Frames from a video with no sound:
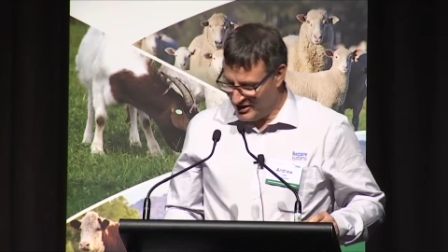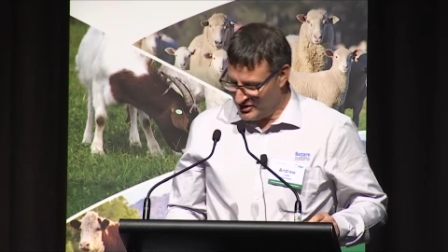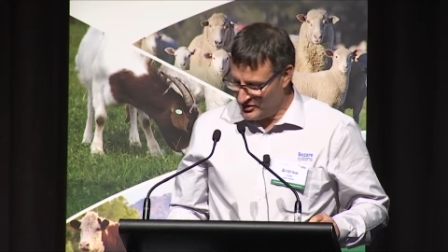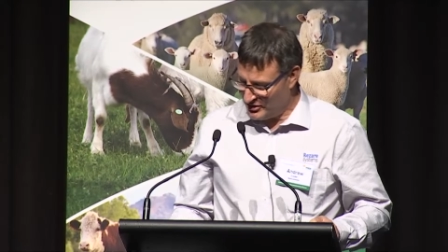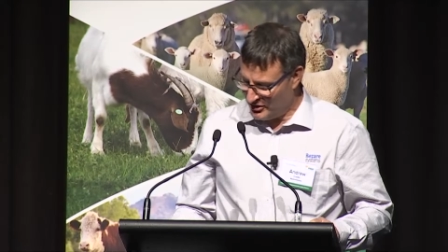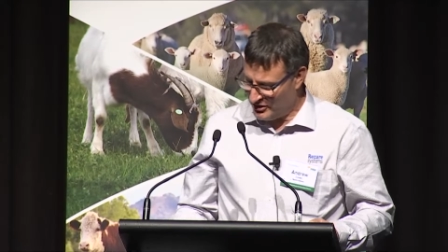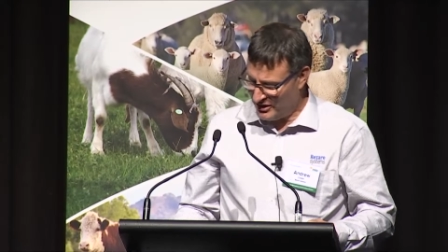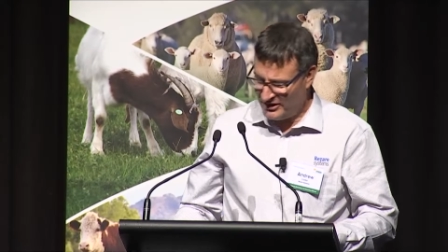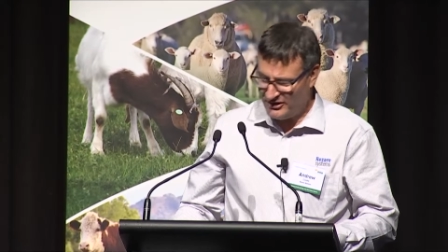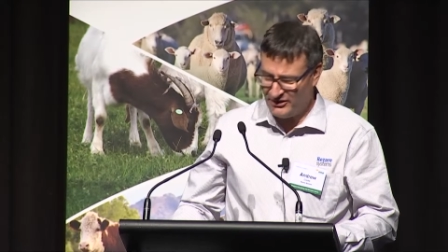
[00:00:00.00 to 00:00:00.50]

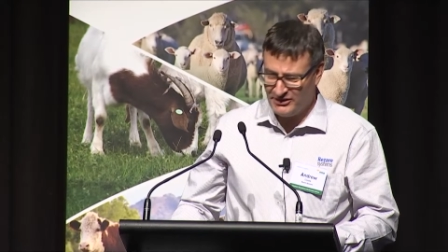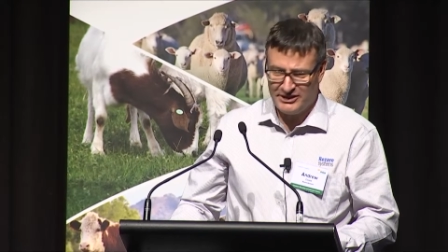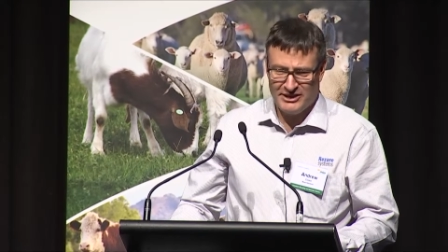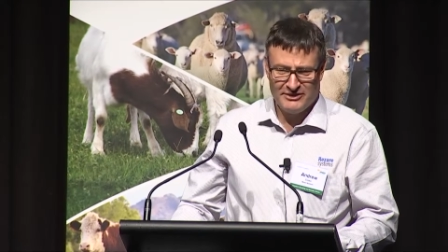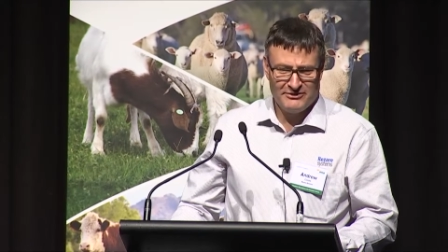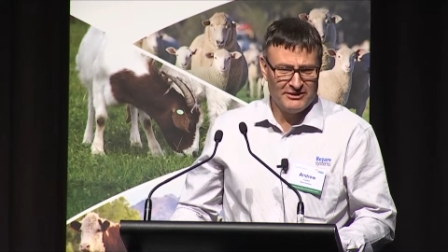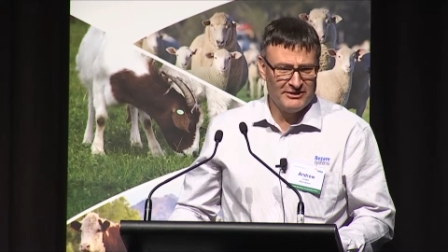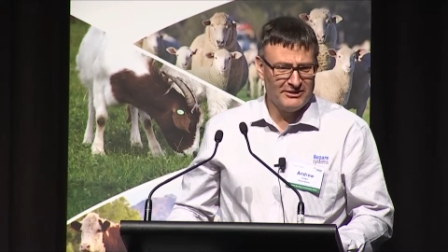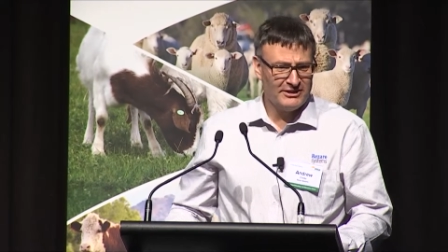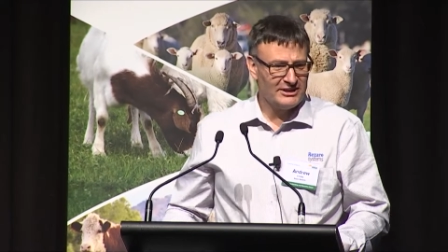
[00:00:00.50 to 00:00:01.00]
So I got
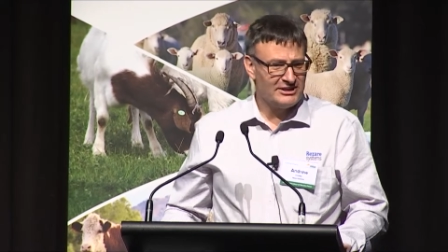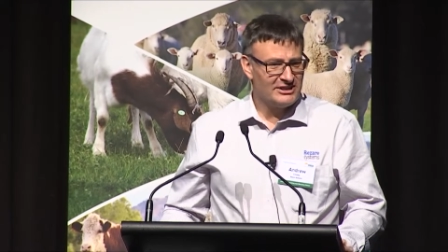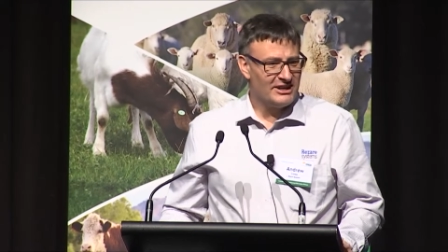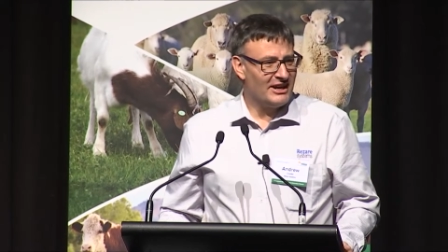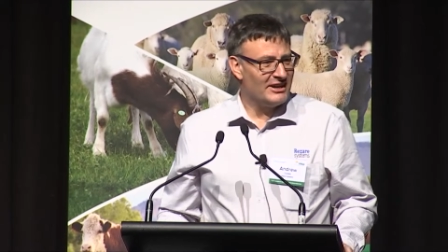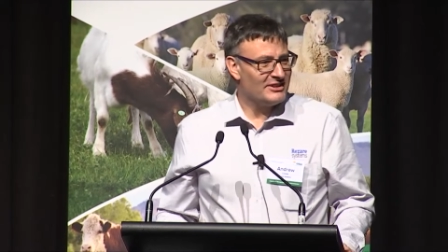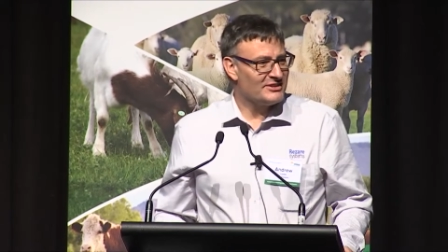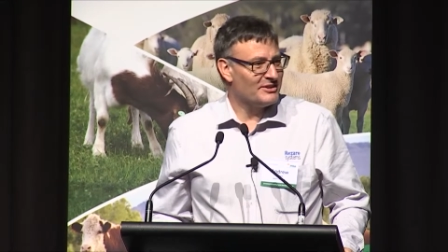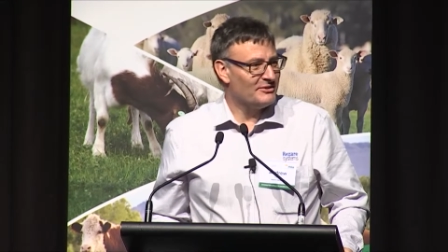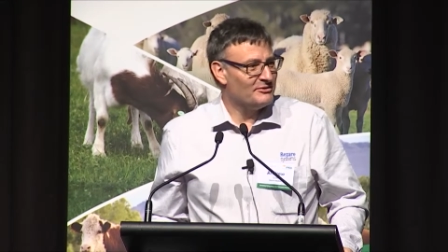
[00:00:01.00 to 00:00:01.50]
given the
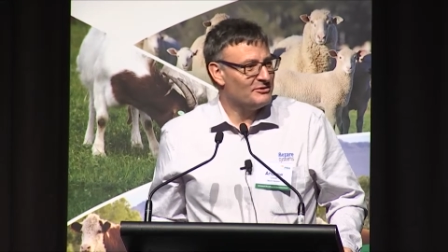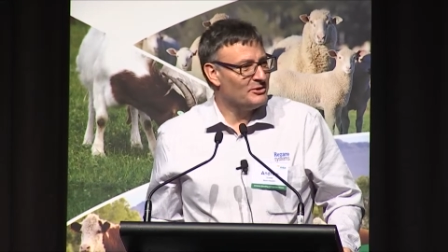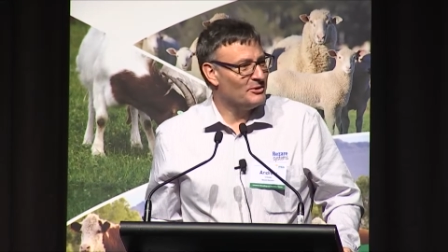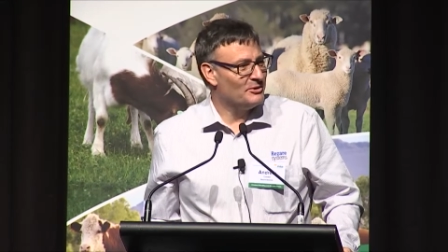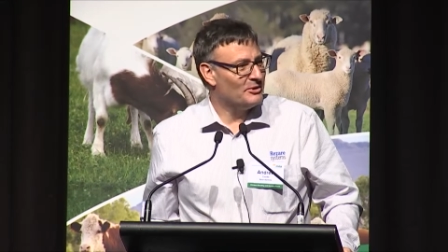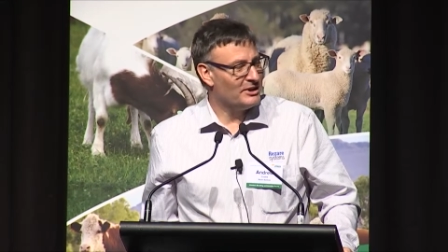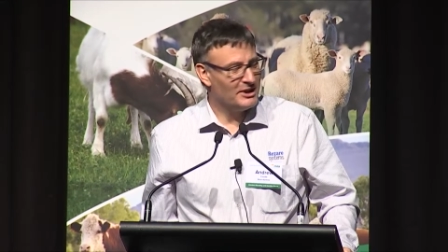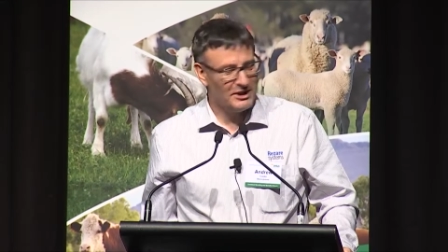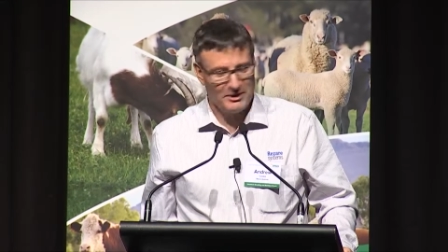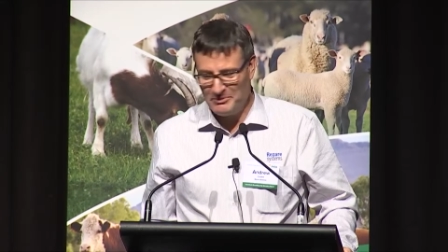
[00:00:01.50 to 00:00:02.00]
task of
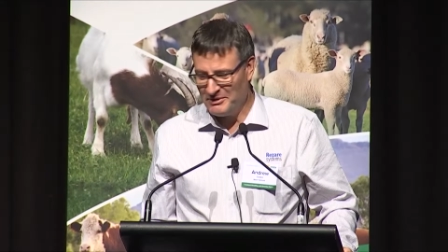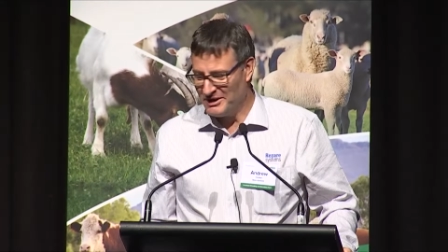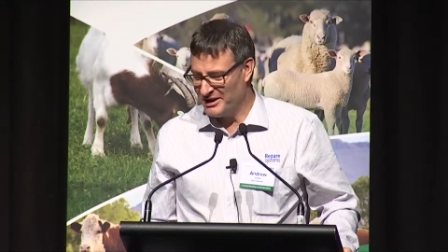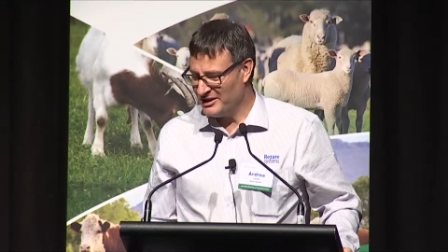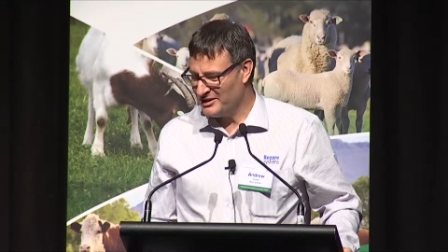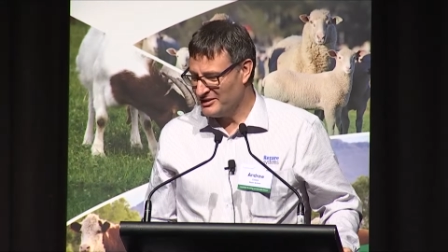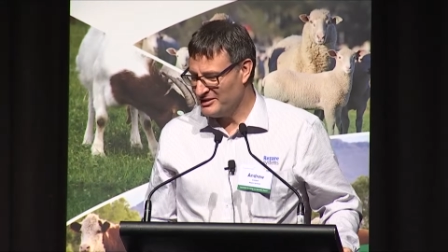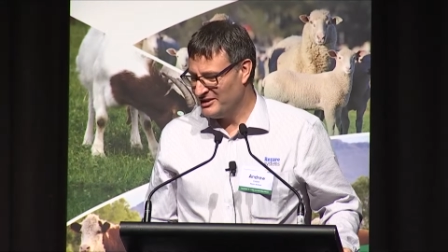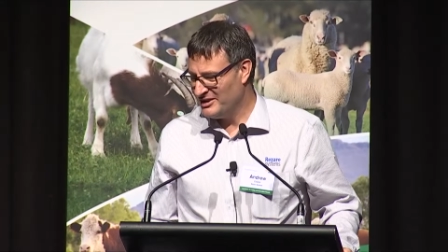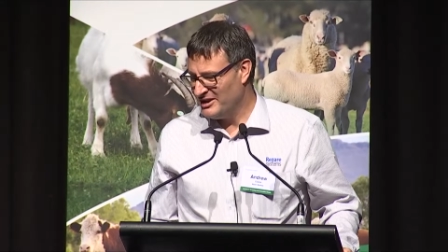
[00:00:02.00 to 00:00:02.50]
talking
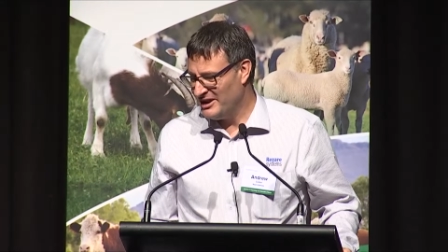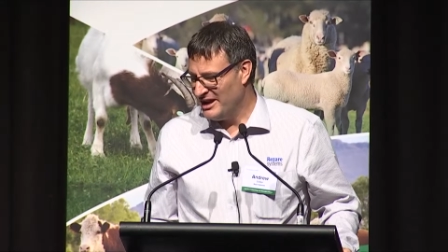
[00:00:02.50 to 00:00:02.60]
about